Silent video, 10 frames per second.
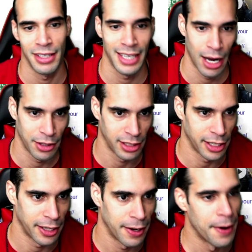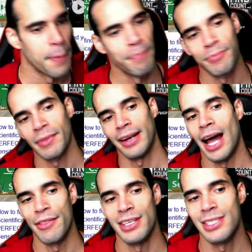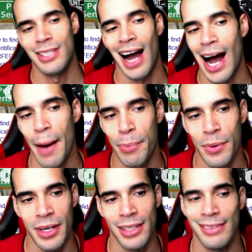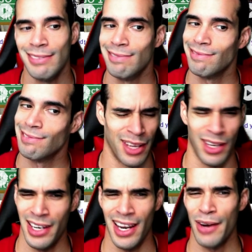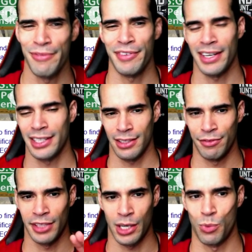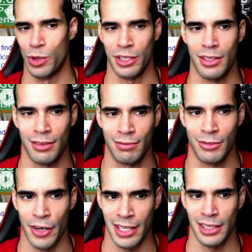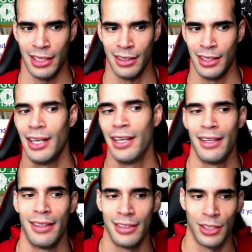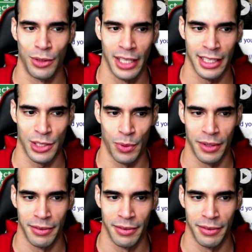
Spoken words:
Calculator. Now this top one, I don't feel like it worked correctly. So click this one.